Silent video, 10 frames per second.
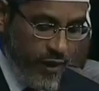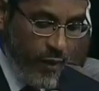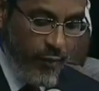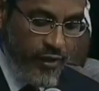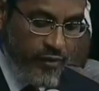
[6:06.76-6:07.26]

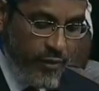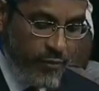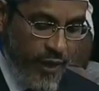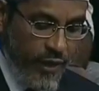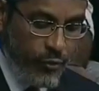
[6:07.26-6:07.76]
amazing
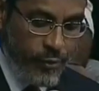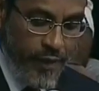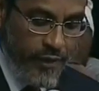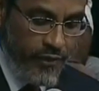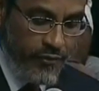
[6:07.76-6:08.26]

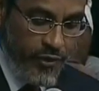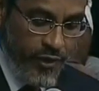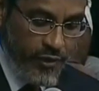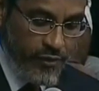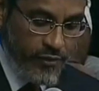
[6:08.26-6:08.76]
manipulative
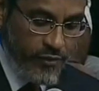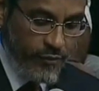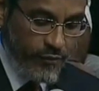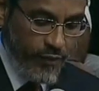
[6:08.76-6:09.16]
skills,